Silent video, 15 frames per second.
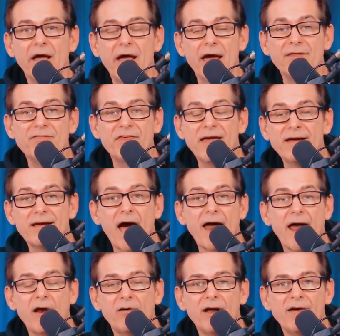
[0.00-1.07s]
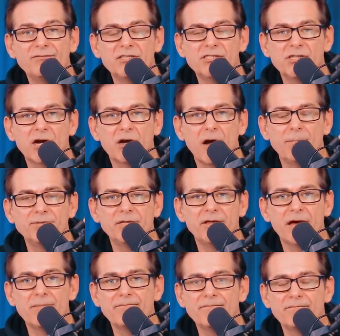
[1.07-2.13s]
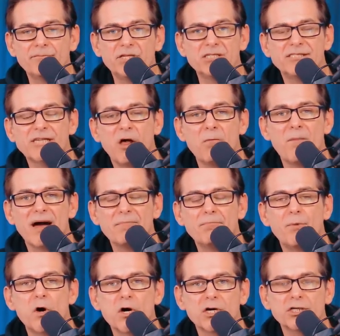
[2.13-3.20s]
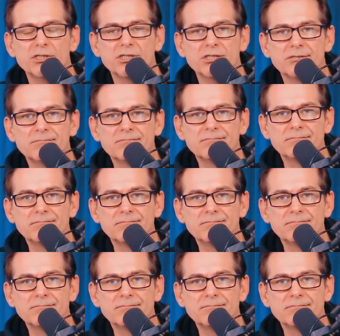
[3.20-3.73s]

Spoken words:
And thank God I don't have to suck up to them to sell my books.